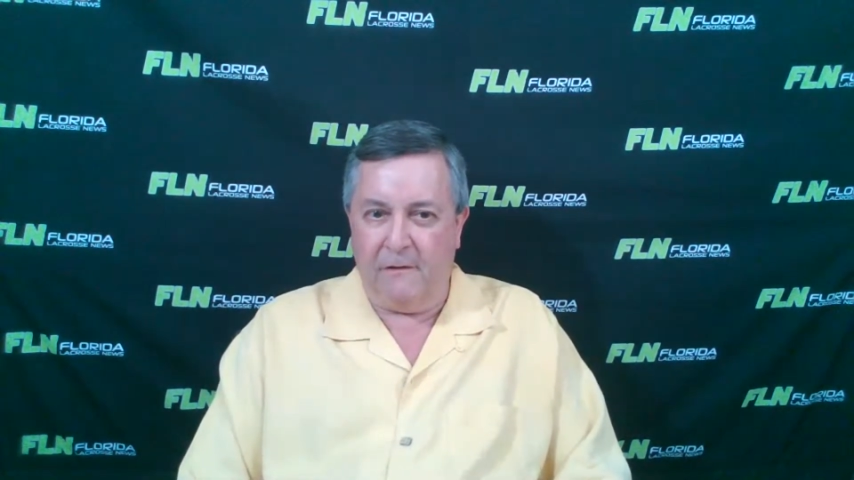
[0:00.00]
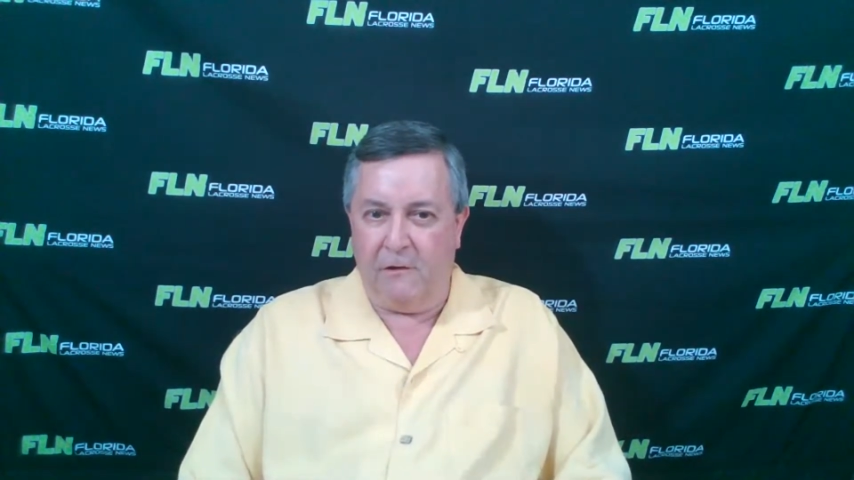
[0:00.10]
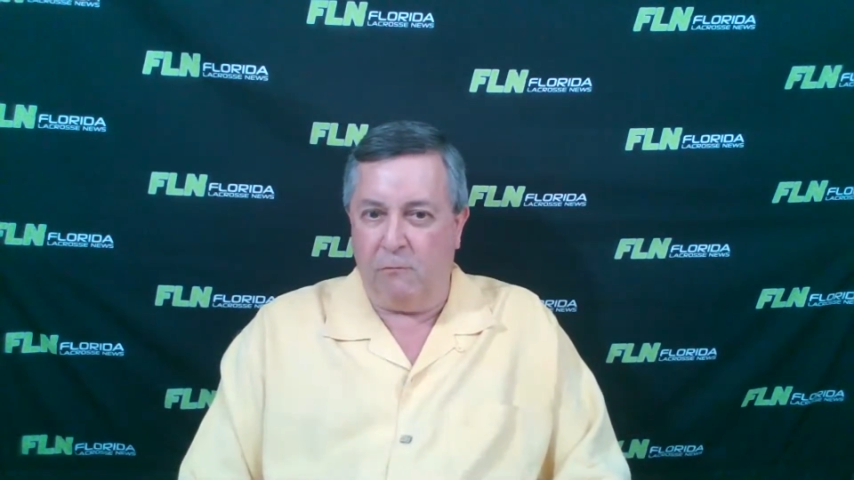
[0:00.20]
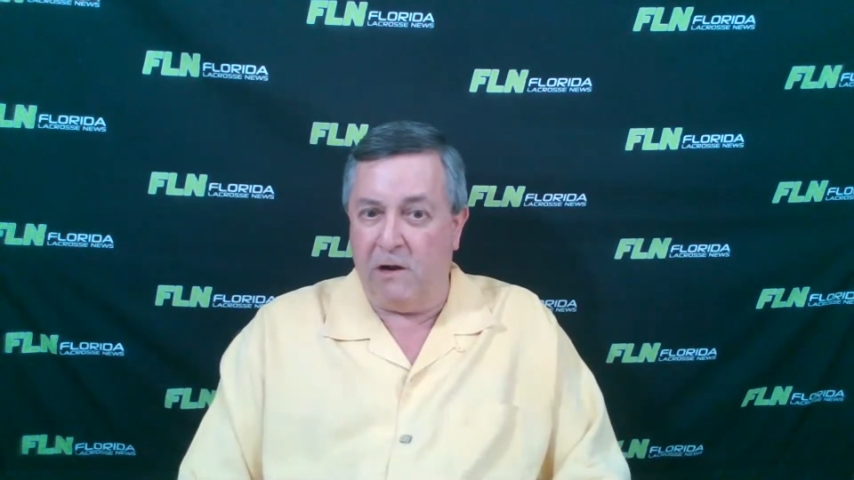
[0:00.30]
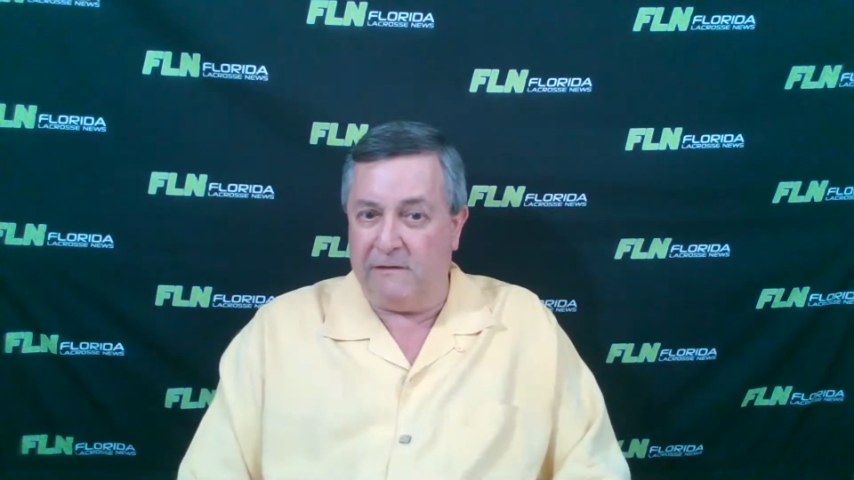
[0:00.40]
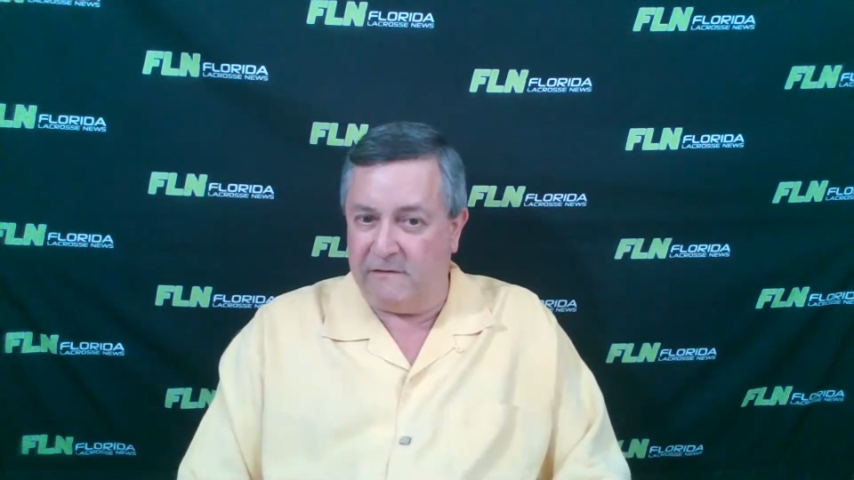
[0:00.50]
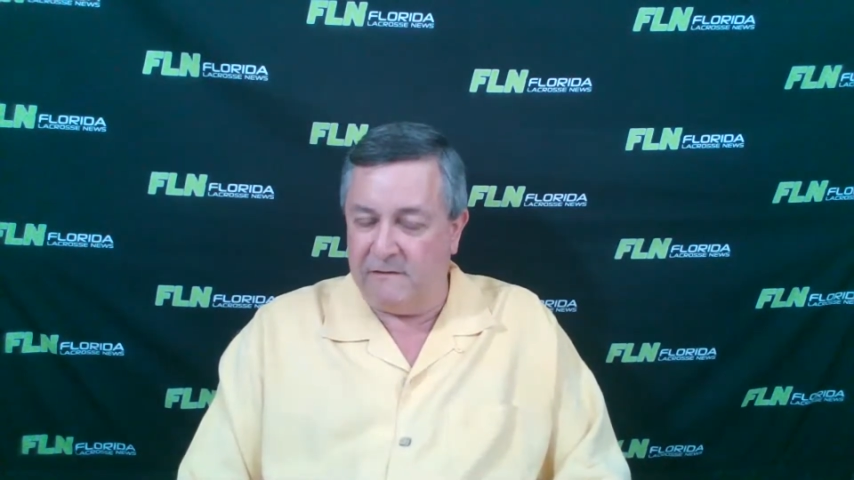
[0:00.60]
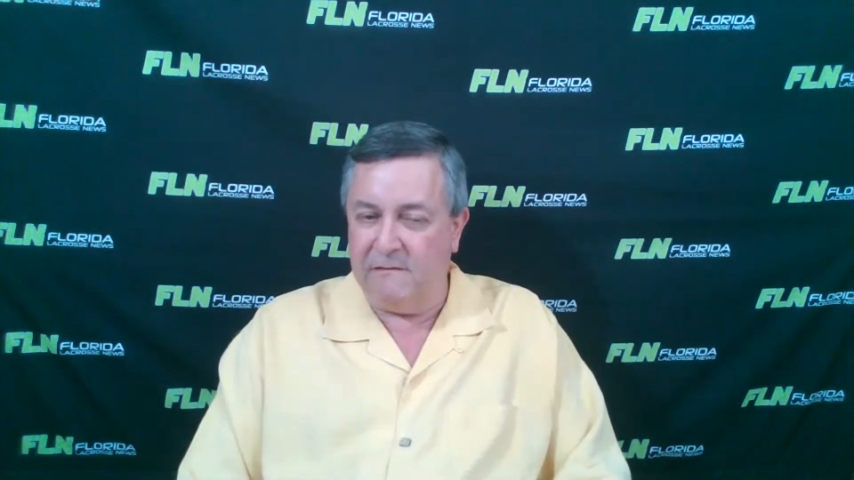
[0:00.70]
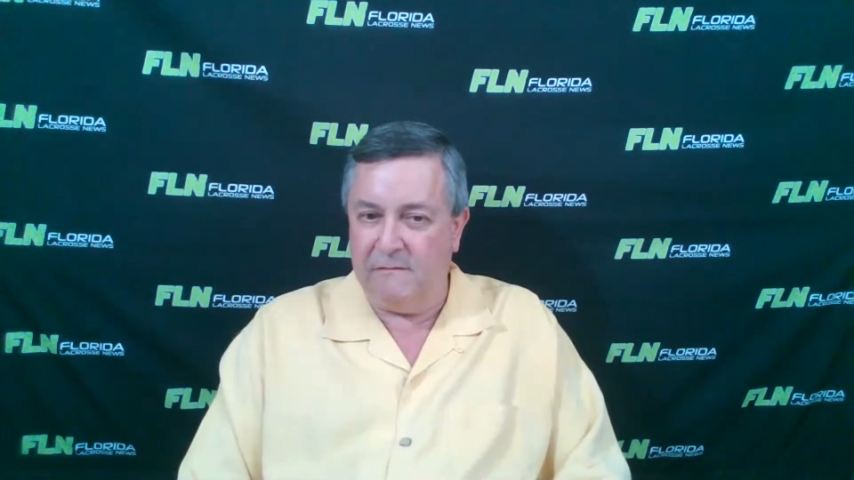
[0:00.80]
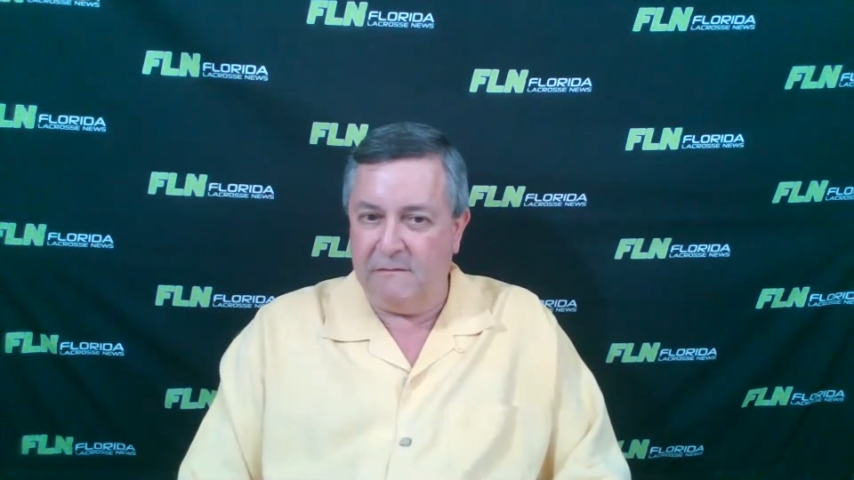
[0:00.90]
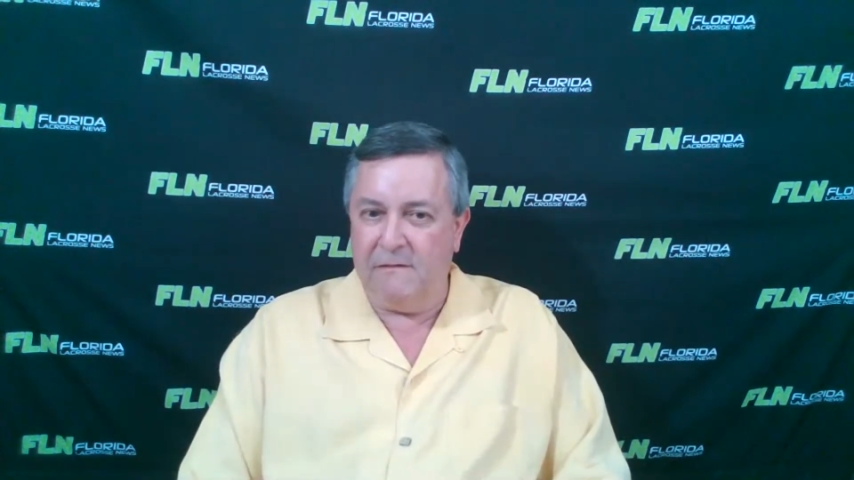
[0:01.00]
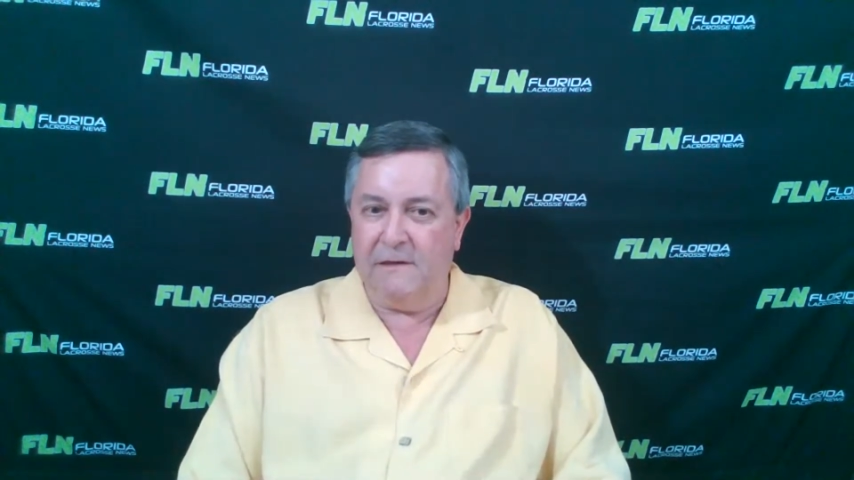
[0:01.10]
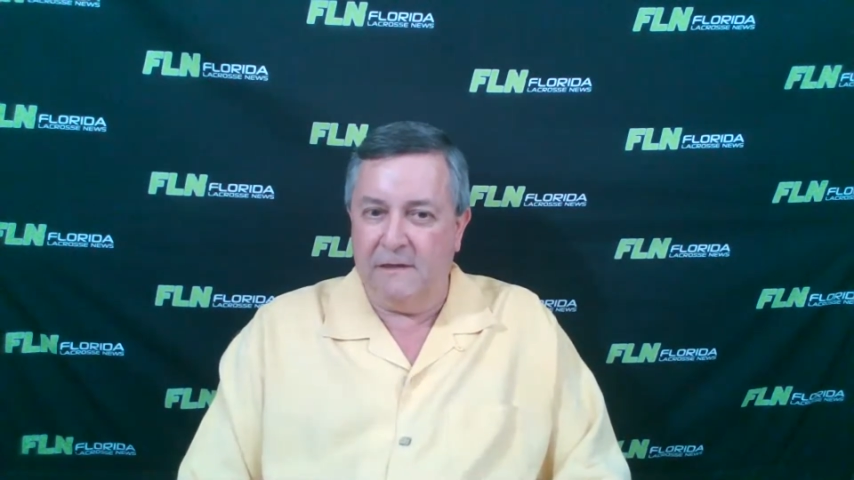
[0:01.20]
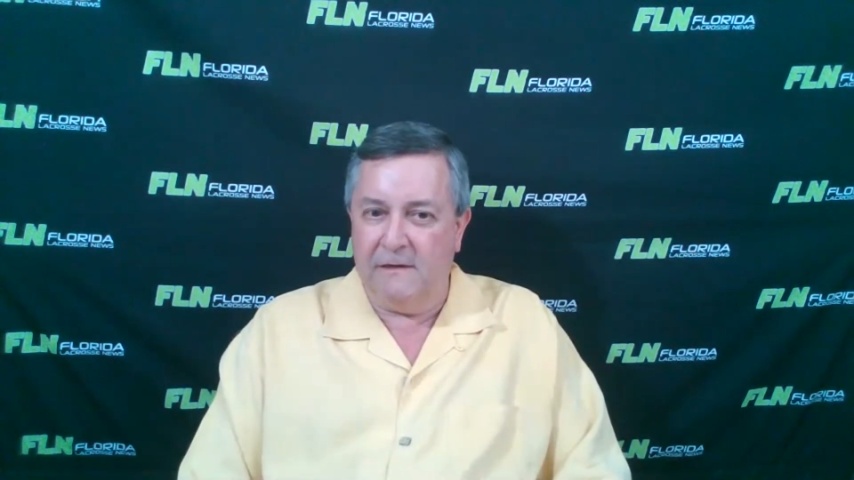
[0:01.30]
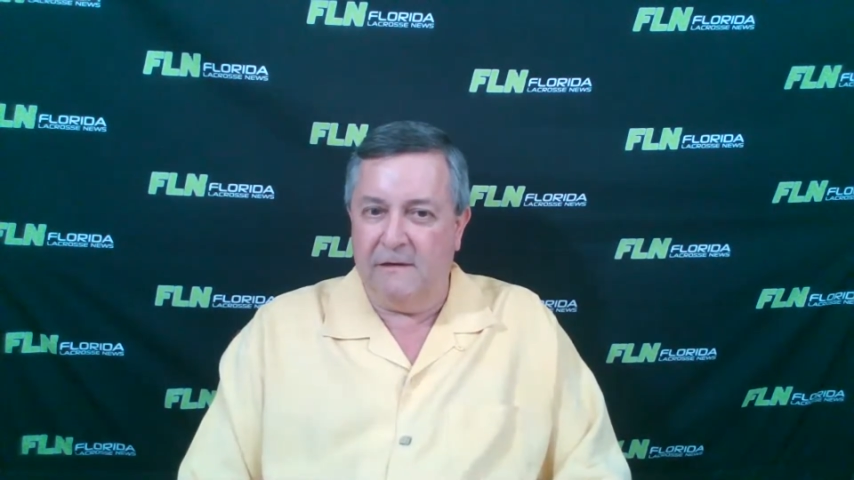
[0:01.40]
There was,
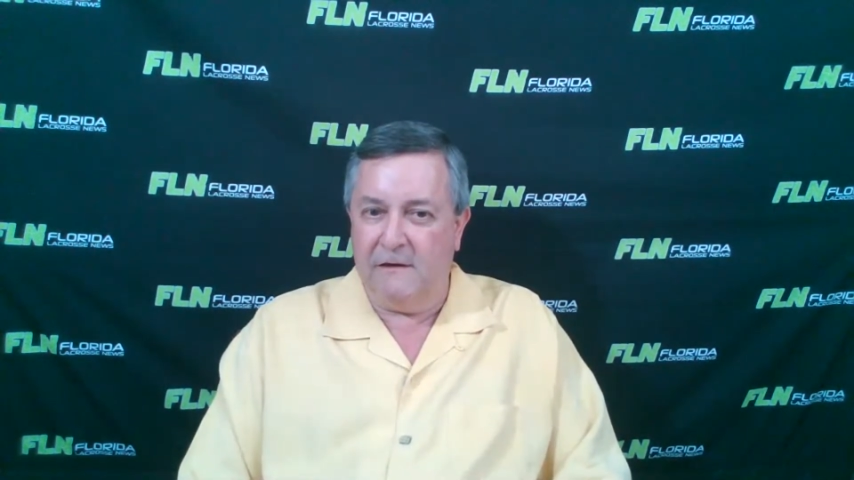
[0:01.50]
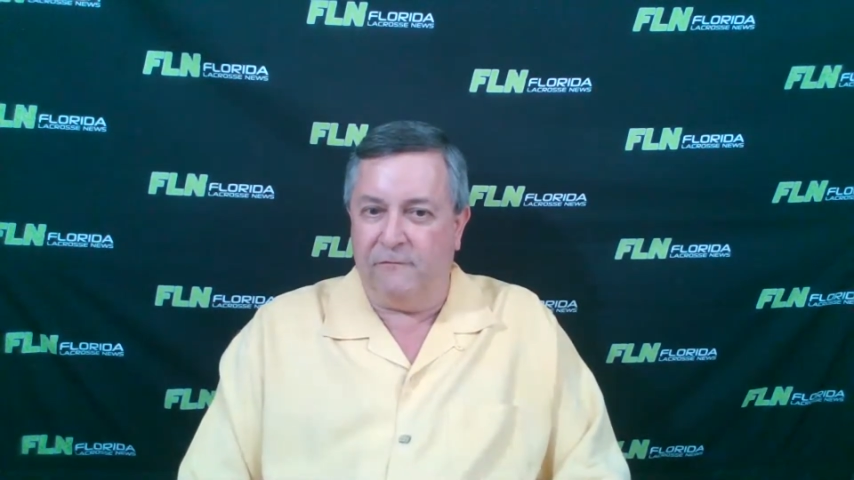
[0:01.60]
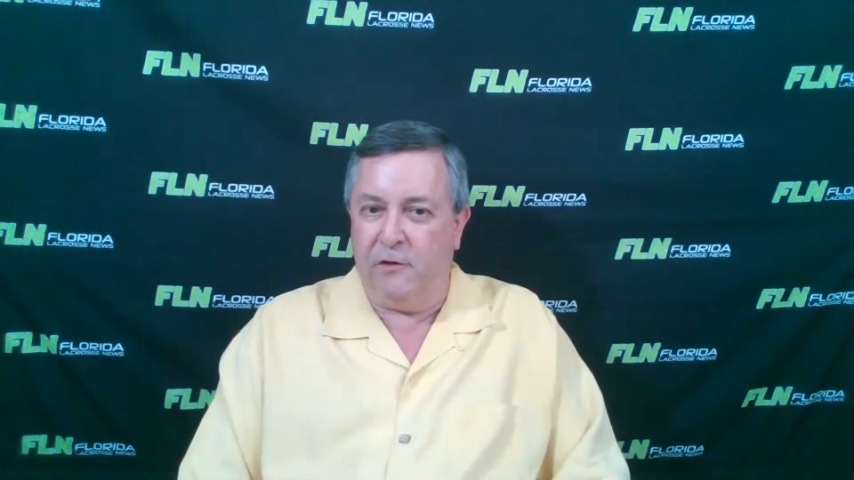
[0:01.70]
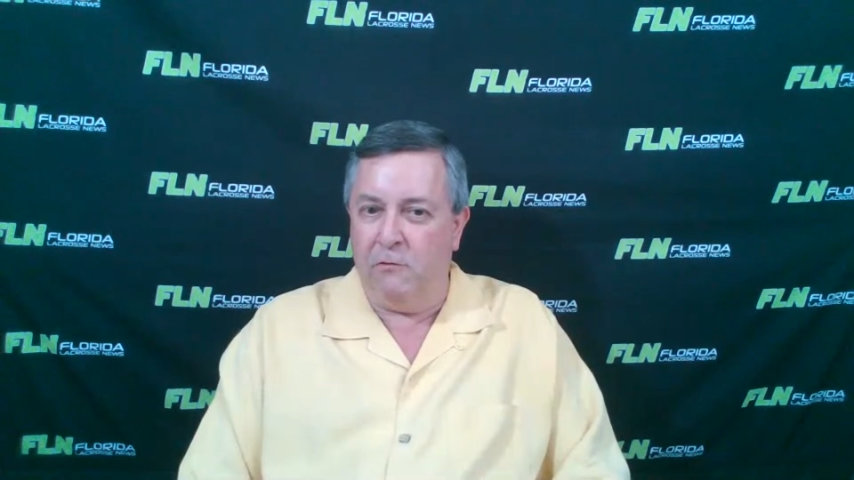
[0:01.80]
if